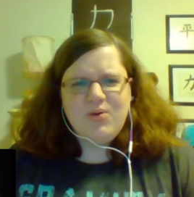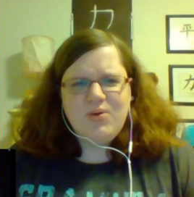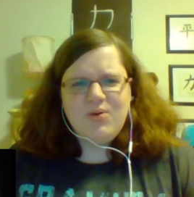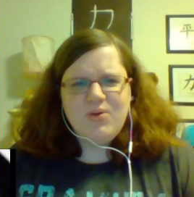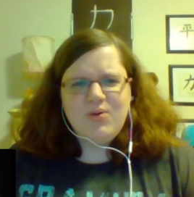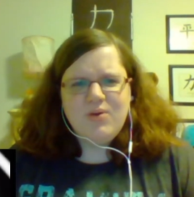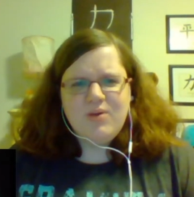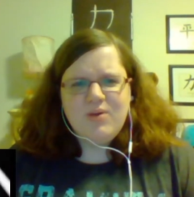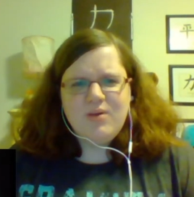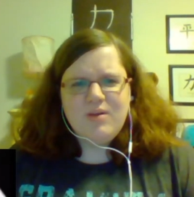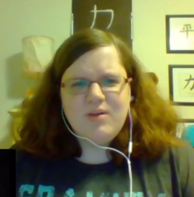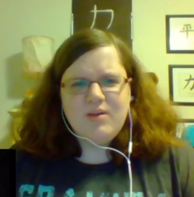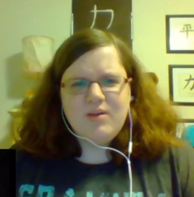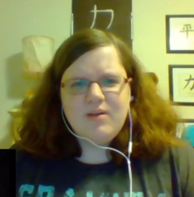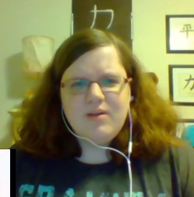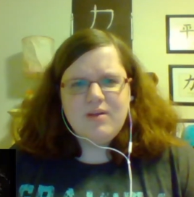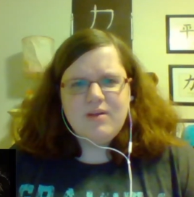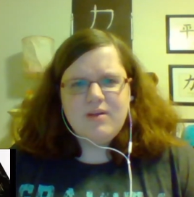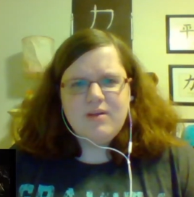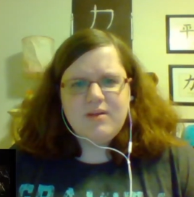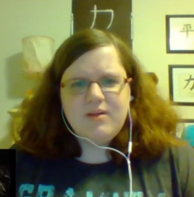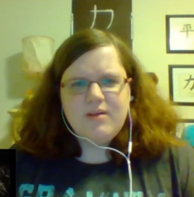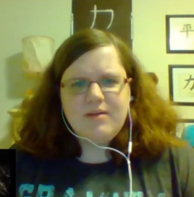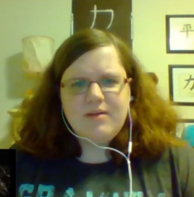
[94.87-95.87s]

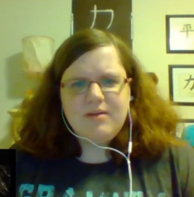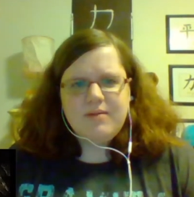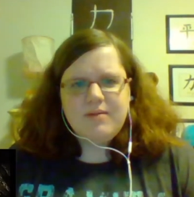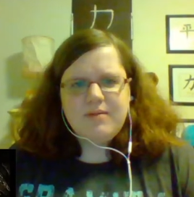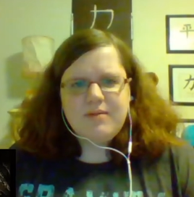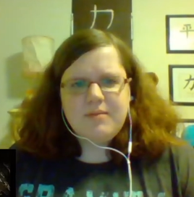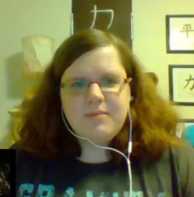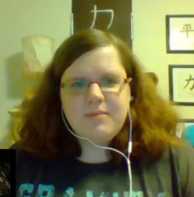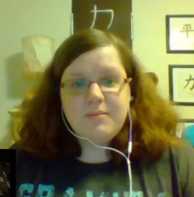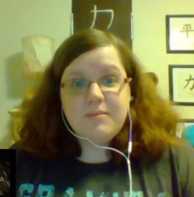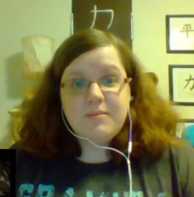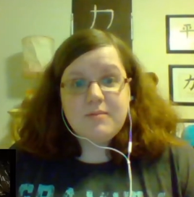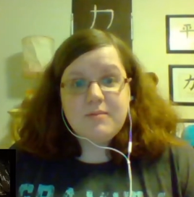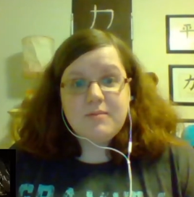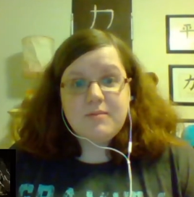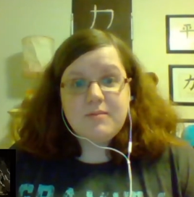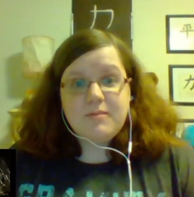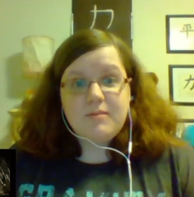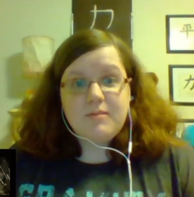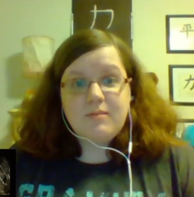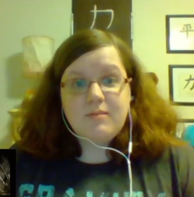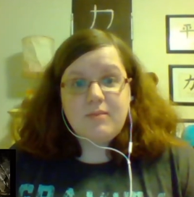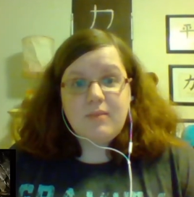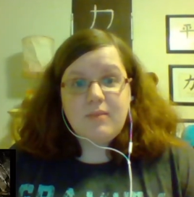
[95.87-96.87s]

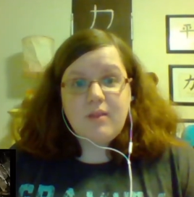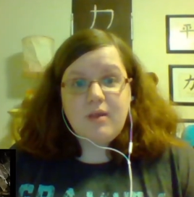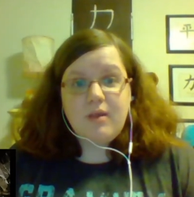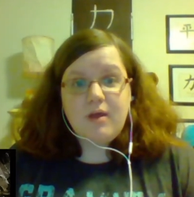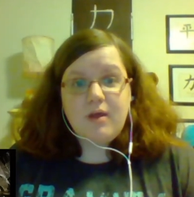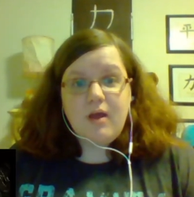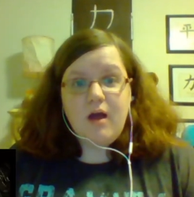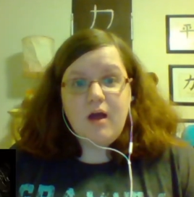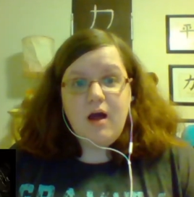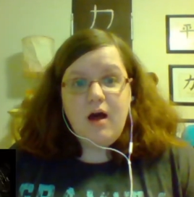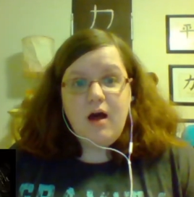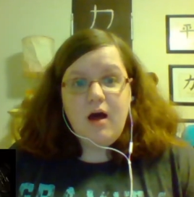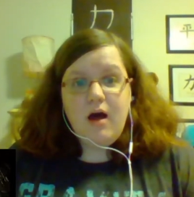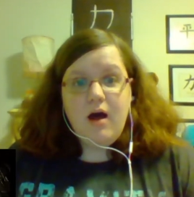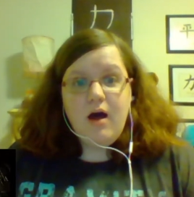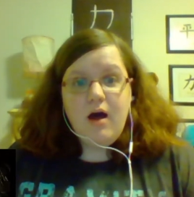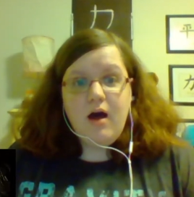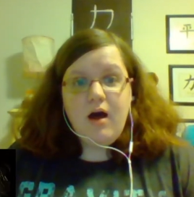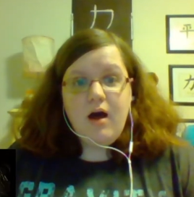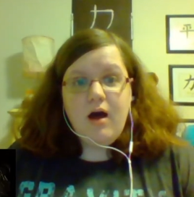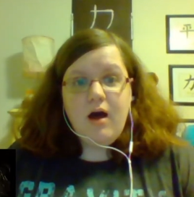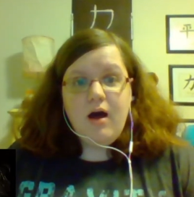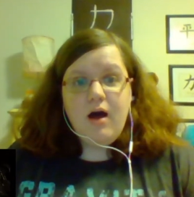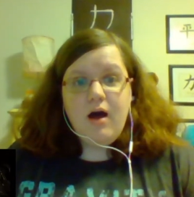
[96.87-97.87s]

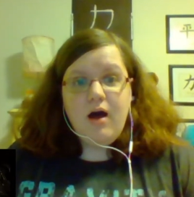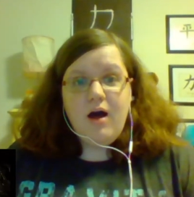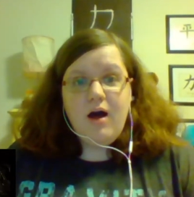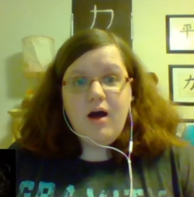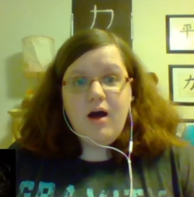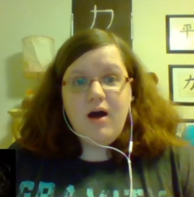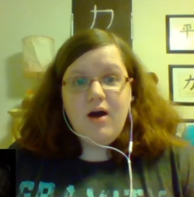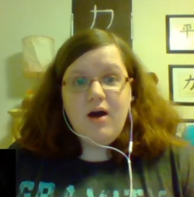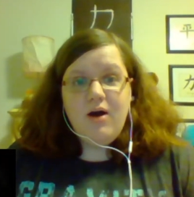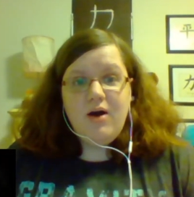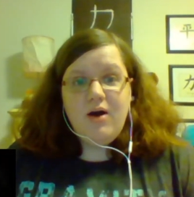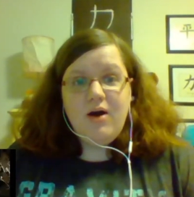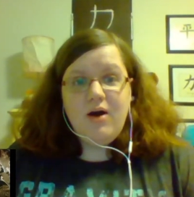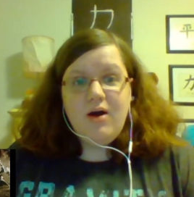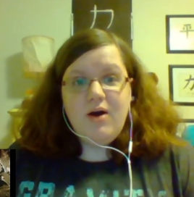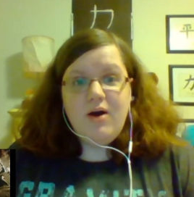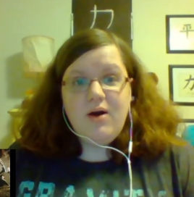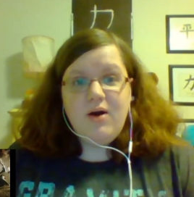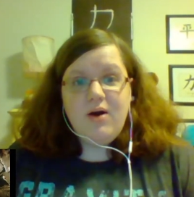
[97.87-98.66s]
[no speech]